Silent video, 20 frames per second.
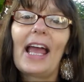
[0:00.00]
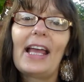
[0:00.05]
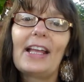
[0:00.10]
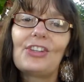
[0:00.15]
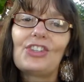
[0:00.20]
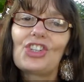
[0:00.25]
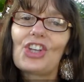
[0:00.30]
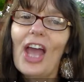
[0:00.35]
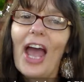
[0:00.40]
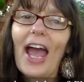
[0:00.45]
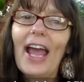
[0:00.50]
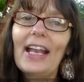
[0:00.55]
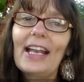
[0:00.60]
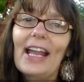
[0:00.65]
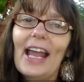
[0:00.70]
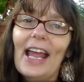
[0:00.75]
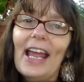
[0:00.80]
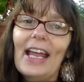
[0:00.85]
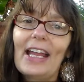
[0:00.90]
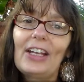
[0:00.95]
and chat
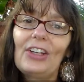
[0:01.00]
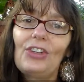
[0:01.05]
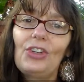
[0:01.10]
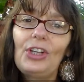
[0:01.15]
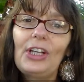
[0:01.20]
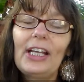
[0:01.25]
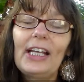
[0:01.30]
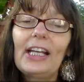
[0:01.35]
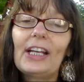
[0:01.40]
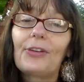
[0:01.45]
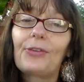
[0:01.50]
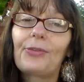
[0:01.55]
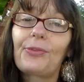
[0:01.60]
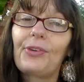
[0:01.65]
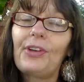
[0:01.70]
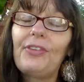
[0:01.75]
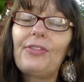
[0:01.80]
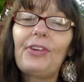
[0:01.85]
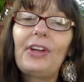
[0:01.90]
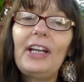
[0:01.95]
and you can get a
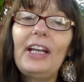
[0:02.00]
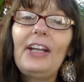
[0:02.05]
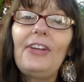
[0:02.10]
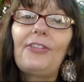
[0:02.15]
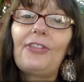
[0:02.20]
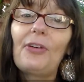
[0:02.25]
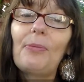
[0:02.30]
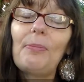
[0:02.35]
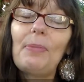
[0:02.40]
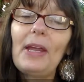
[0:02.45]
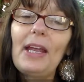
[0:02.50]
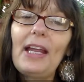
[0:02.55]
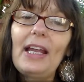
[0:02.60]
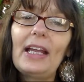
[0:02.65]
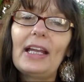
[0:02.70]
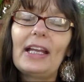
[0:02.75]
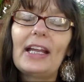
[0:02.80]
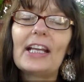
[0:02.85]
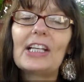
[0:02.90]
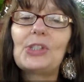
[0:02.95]
free reading from
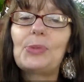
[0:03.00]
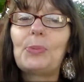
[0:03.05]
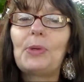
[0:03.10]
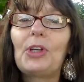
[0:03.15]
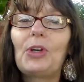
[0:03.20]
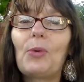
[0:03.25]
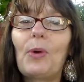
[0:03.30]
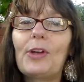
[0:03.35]
me and ask me